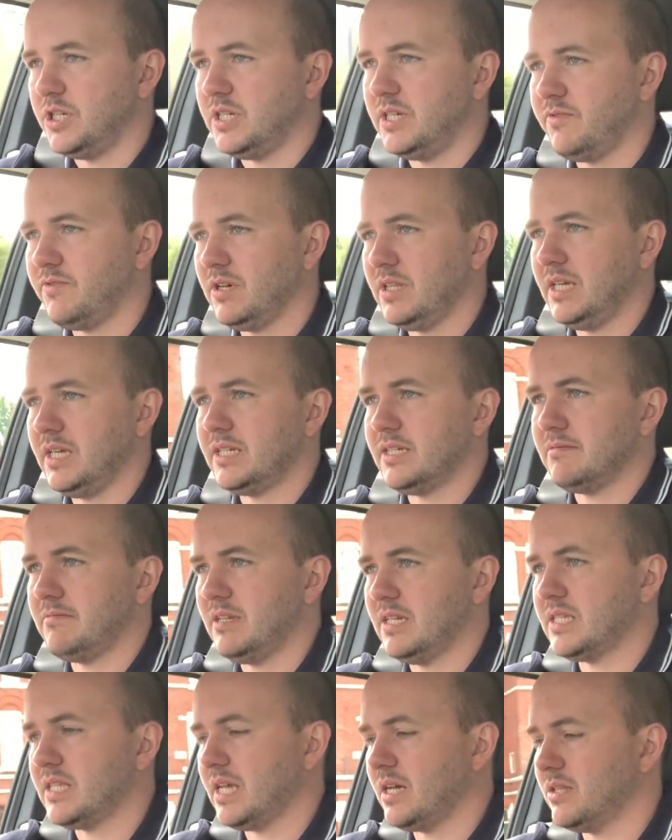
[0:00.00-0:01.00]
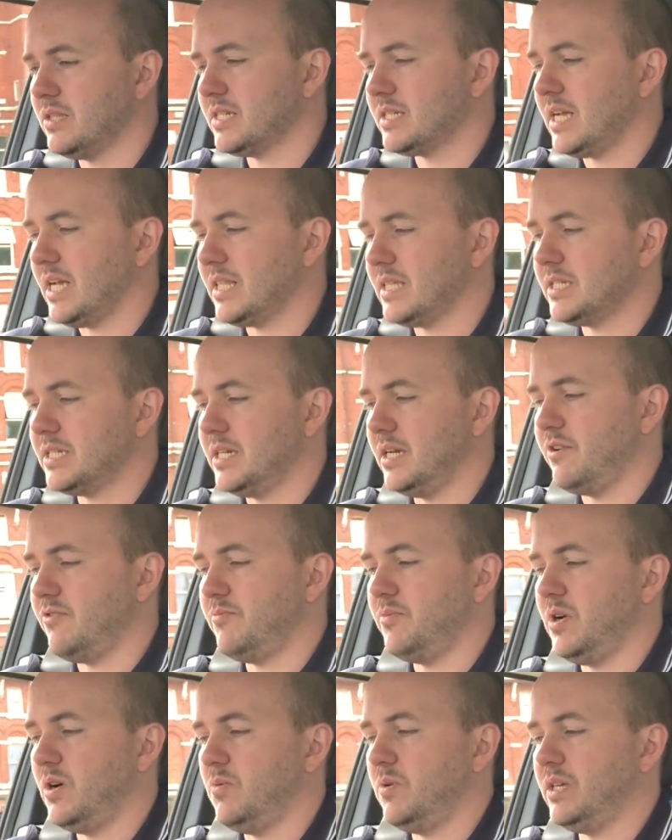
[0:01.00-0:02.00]
So you've got this thing on the side of the steering
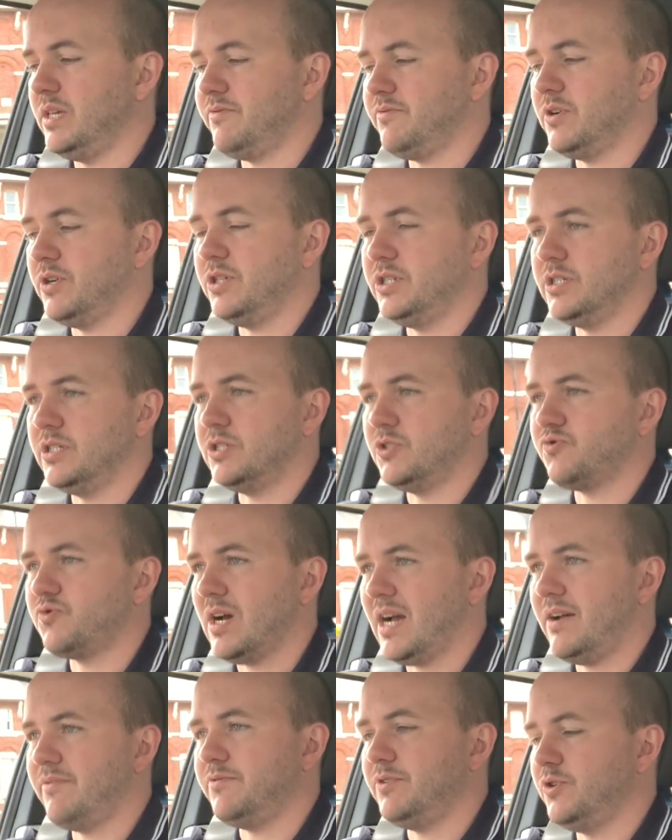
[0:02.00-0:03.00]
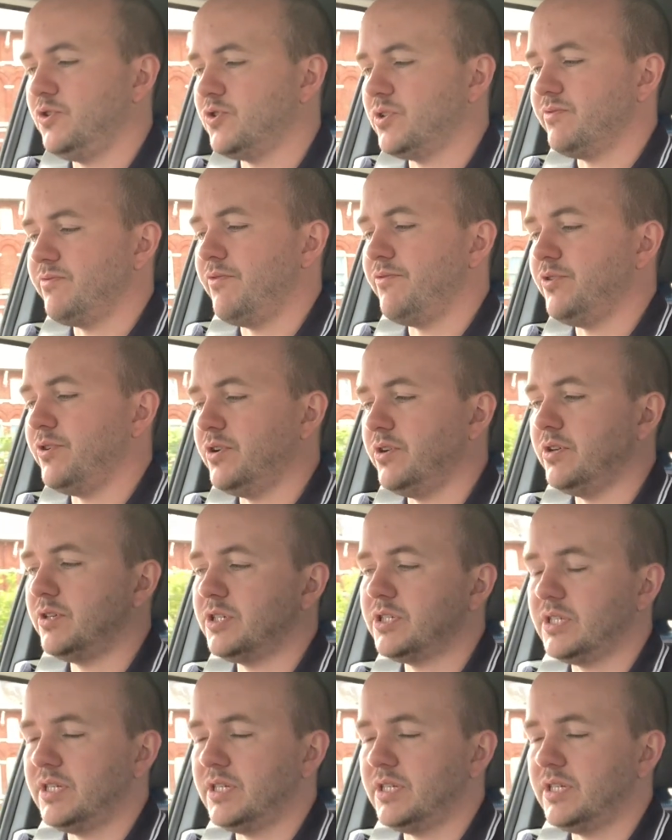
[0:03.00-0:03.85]
wheel where you've got your drive, neutral, and reverse.